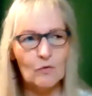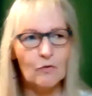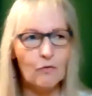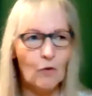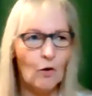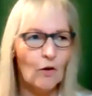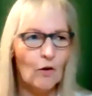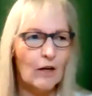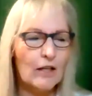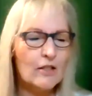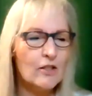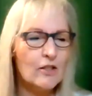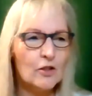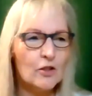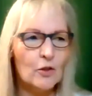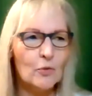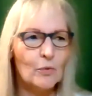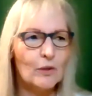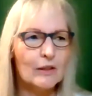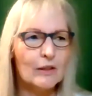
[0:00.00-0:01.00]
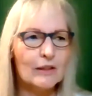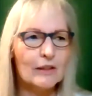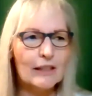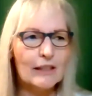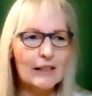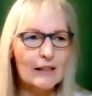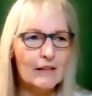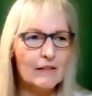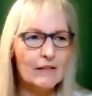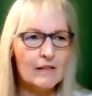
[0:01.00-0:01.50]
for us to
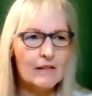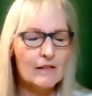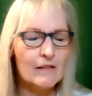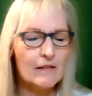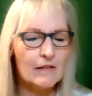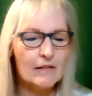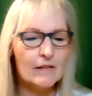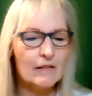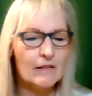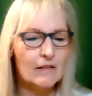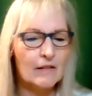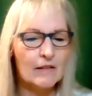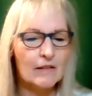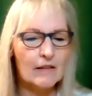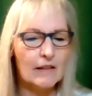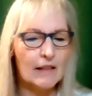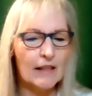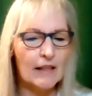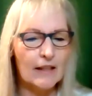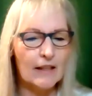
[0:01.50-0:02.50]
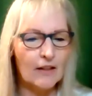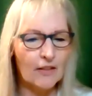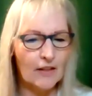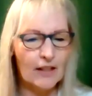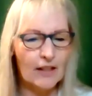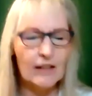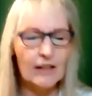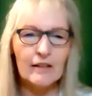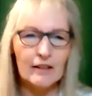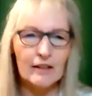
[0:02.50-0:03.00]
release
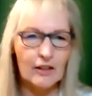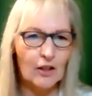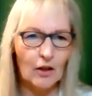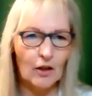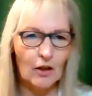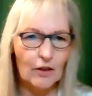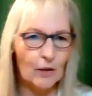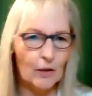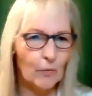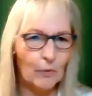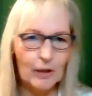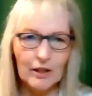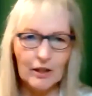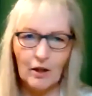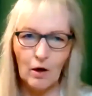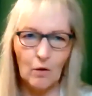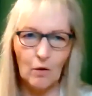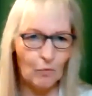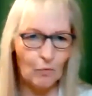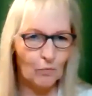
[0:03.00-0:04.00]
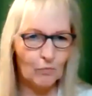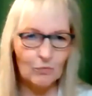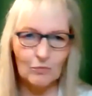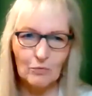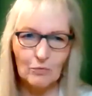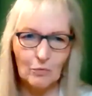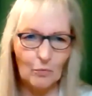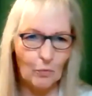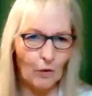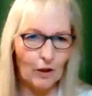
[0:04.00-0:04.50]
anything that that we don't
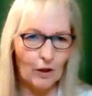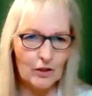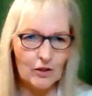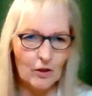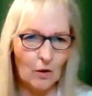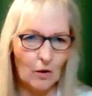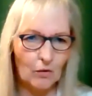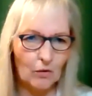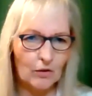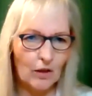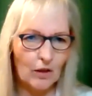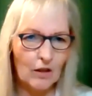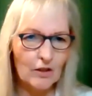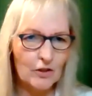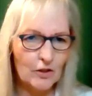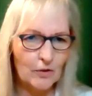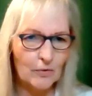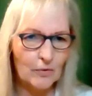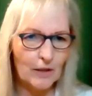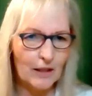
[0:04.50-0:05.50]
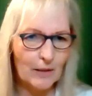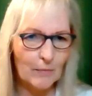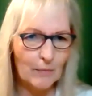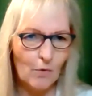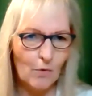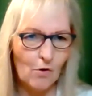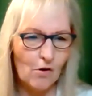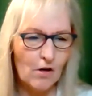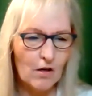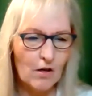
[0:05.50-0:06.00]
want to hold on to
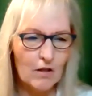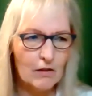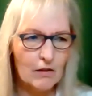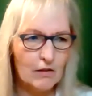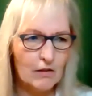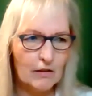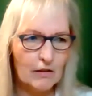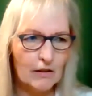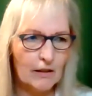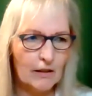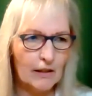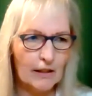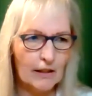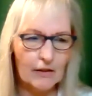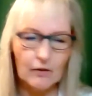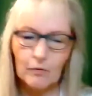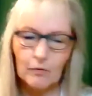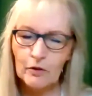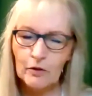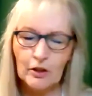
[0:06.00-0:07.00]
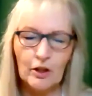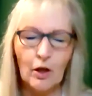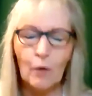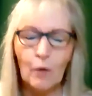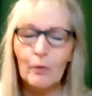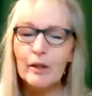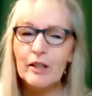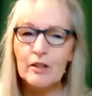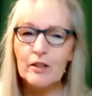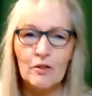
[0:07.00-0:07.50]
anymore. And
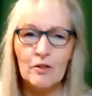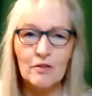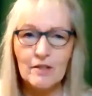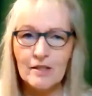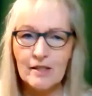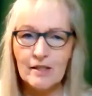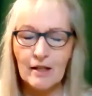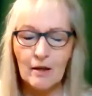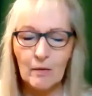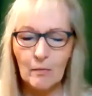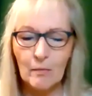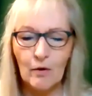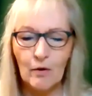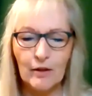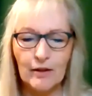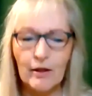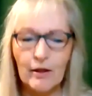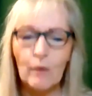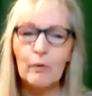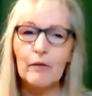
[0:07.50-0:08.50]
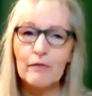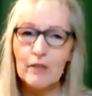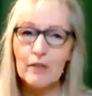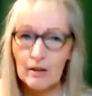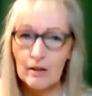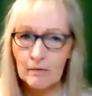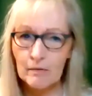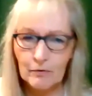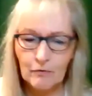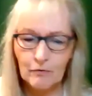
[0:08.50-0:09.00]
we can do the ceremony that we've
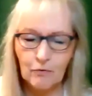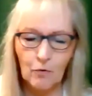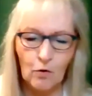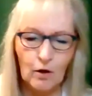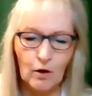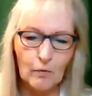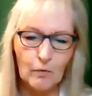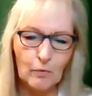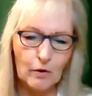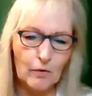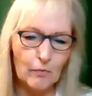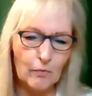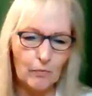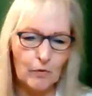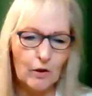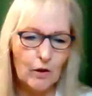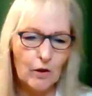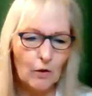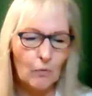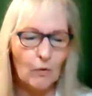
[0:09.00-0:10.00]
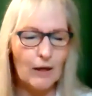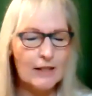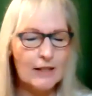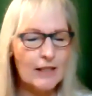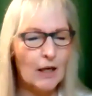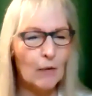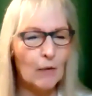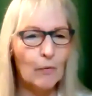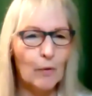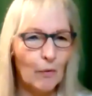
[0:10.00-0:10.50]
done before, where write
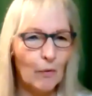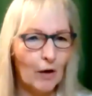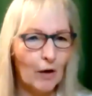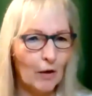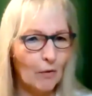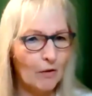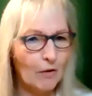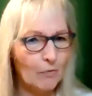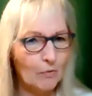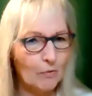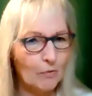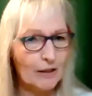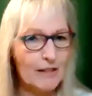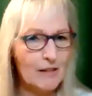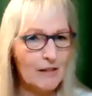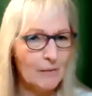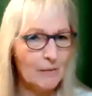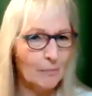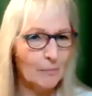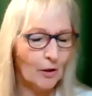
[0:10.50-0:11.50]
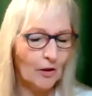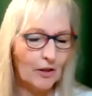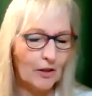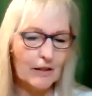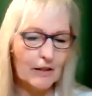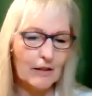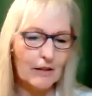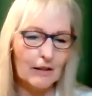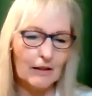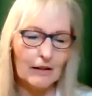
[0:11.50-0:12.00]
down what we want to release and burn
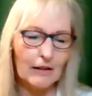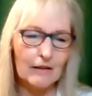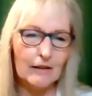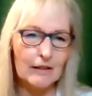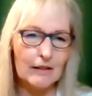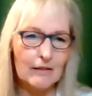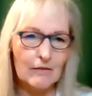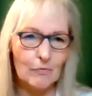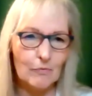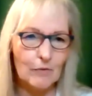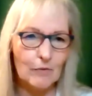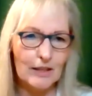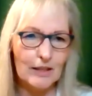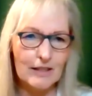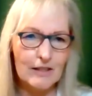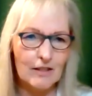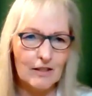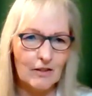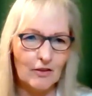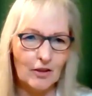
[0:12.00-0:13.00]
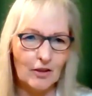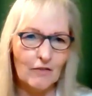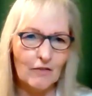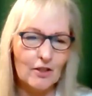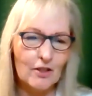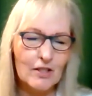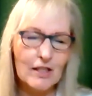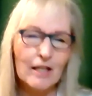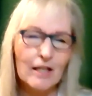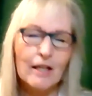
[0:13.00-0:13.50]
it, and release it to the
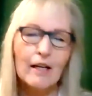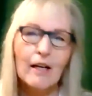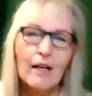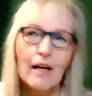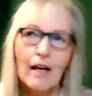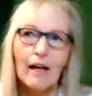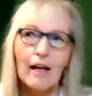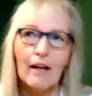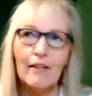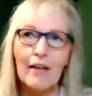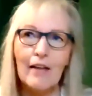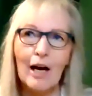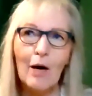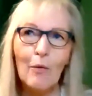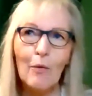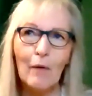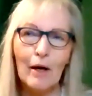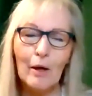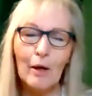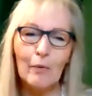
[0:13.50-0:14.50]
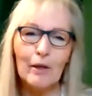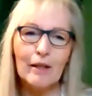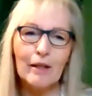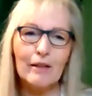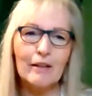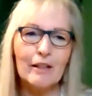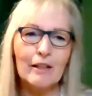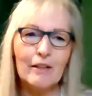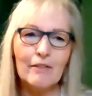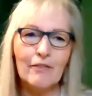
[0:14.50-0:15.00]
universe. And that way we
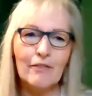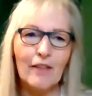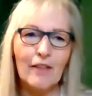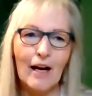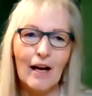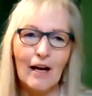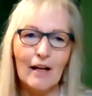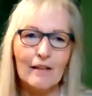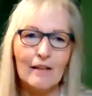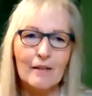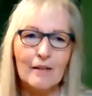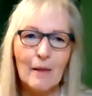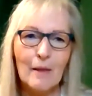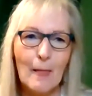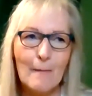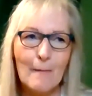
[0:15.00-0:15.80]
leave that,